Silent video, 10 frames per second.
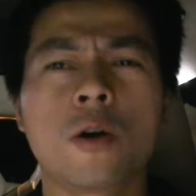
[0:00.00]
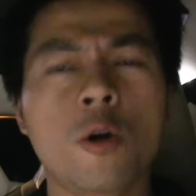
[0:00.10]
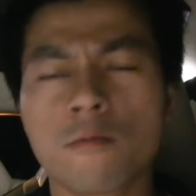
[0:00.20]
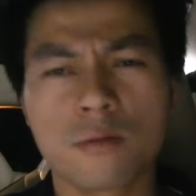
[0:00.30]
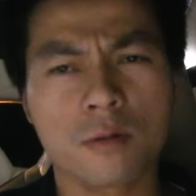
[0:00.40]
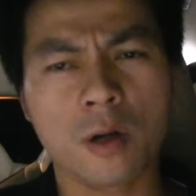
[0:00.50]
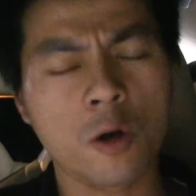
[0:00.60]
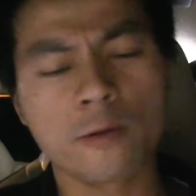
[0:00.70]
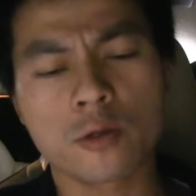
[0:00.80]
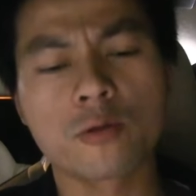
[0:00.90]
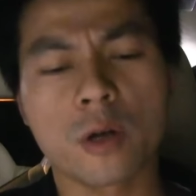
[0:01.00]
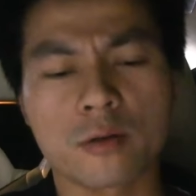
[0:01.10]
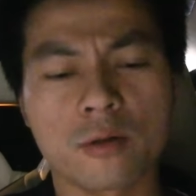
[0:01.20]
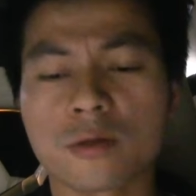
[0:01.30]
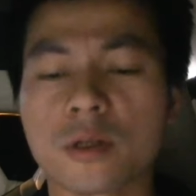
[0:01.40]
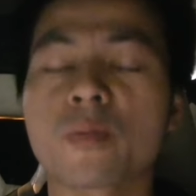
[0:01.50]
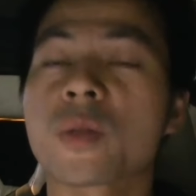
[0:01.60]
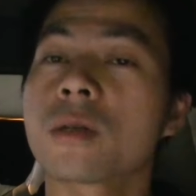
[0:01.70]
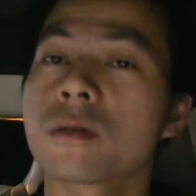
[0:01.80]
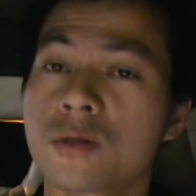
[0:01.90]
over, over two hundred and
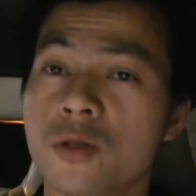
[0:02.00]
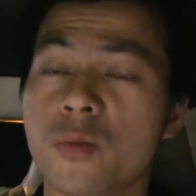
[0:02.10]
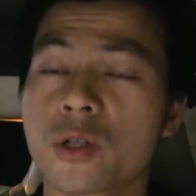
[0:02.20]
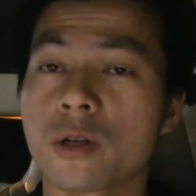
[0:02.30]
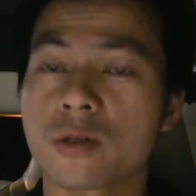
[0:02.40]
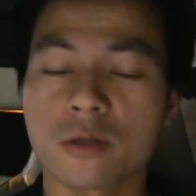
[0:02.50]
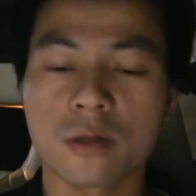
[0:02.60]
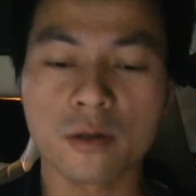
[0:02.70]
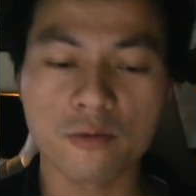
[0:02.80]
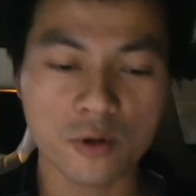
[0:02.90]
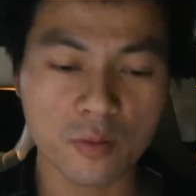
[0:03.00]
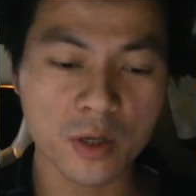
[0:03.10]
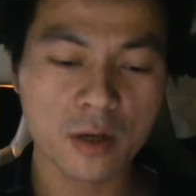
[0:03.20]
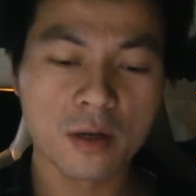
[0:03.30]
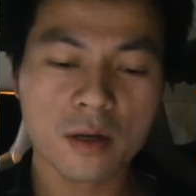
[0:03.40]
something superchargers in Europe.